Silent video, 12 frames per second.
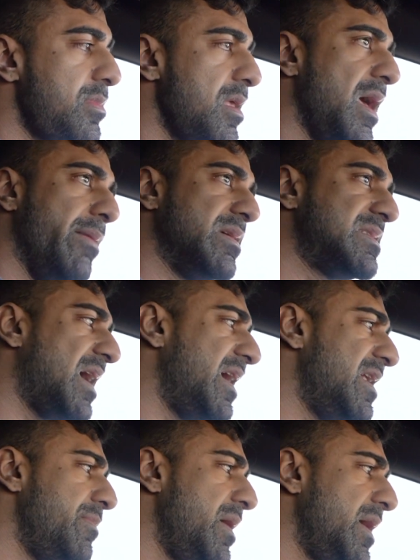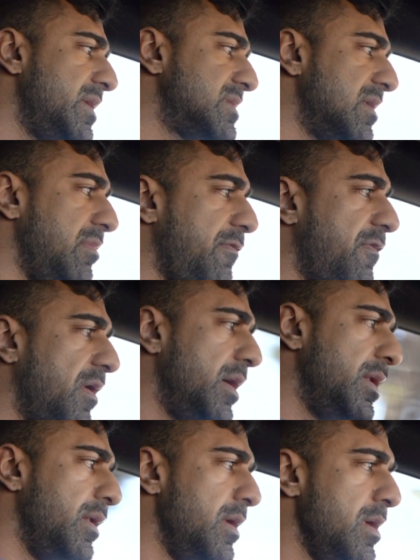and I'm excited, man. It's gonna be
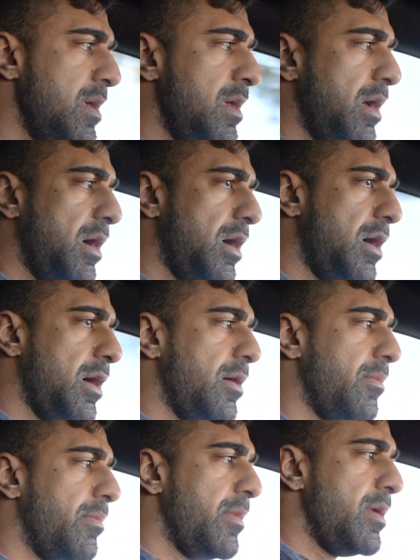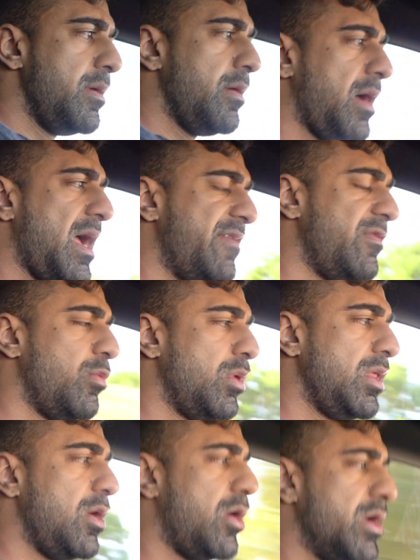fun. Um, I haven't
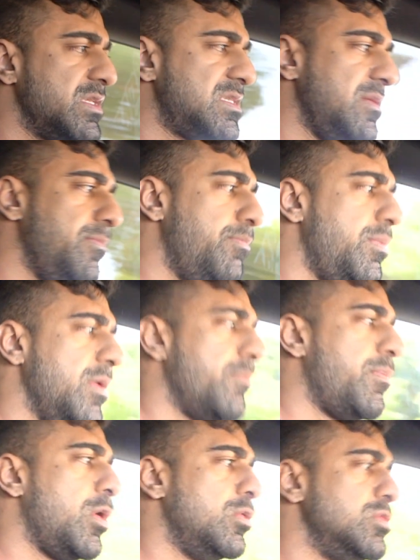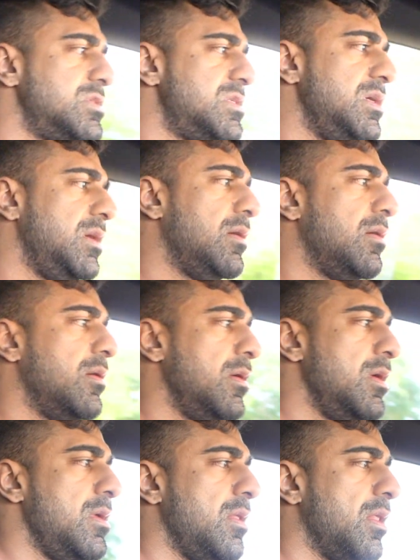really, honestly, been posting.
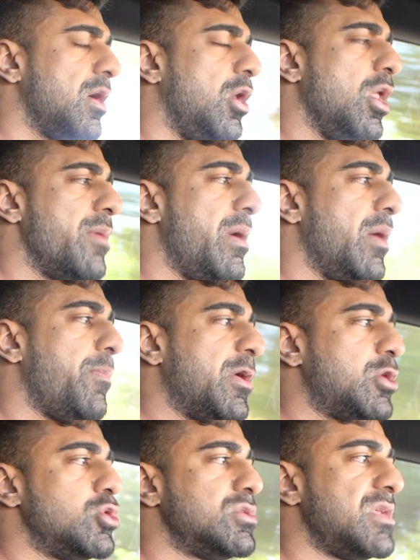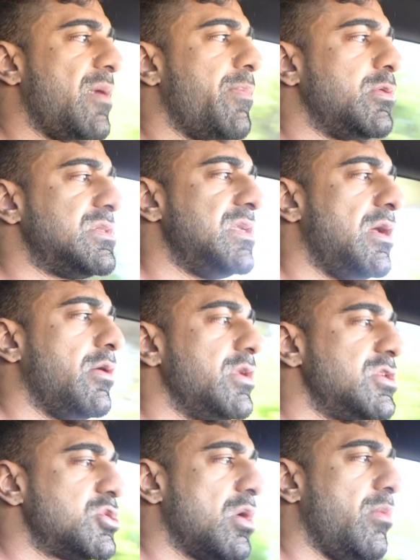Like a lot of my pictures that I'm posting now on
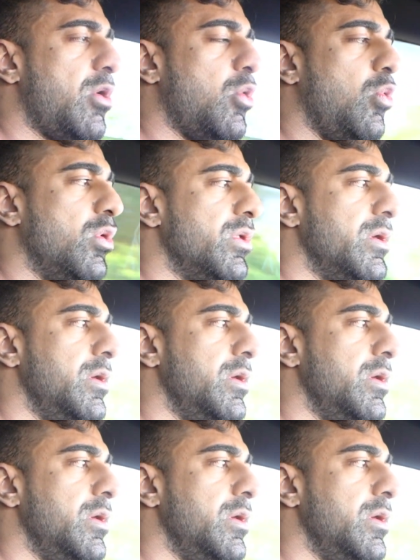Instagram are old,